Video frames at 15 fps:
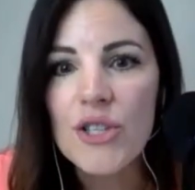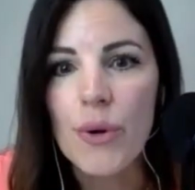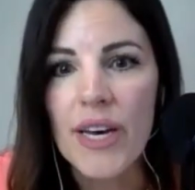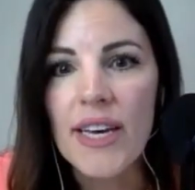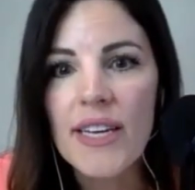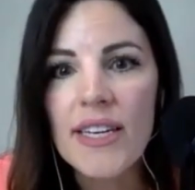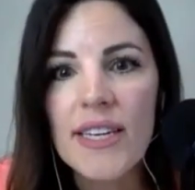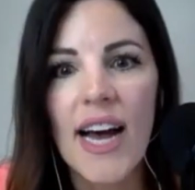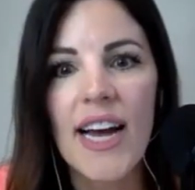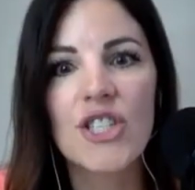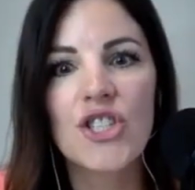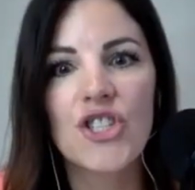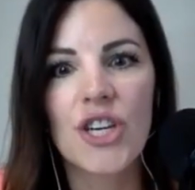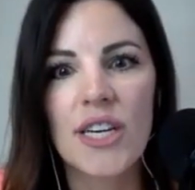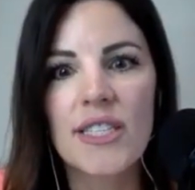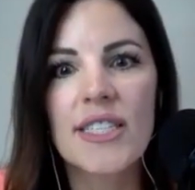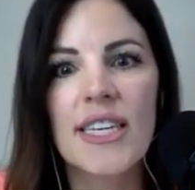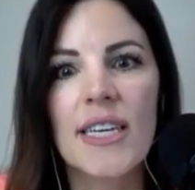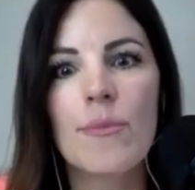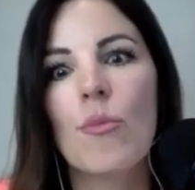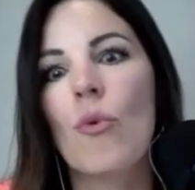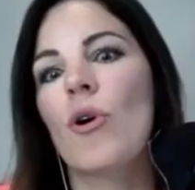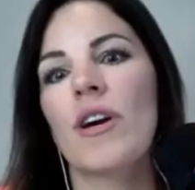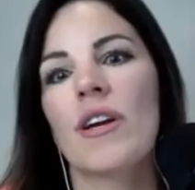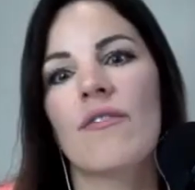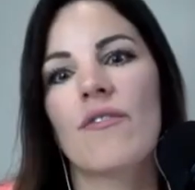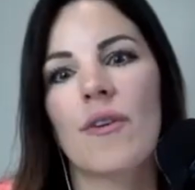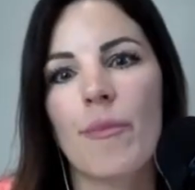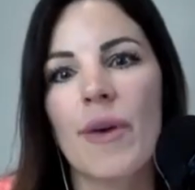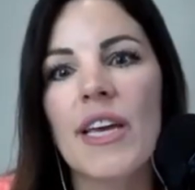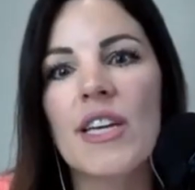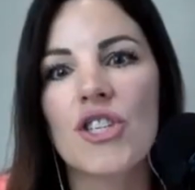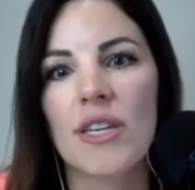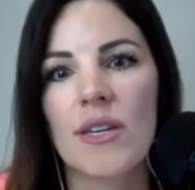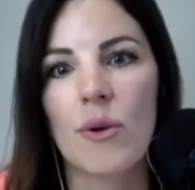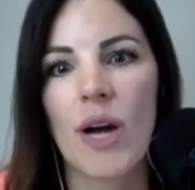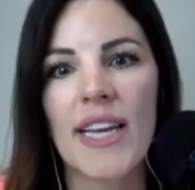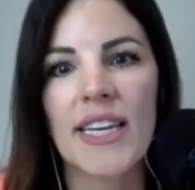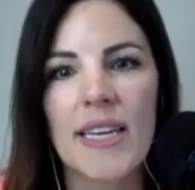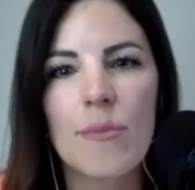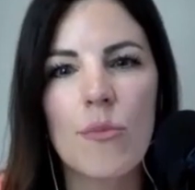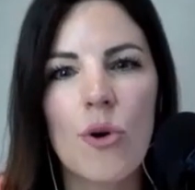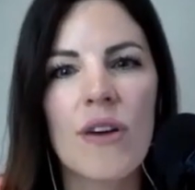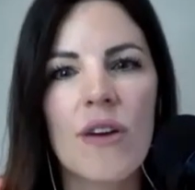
to it. I just need more information. I need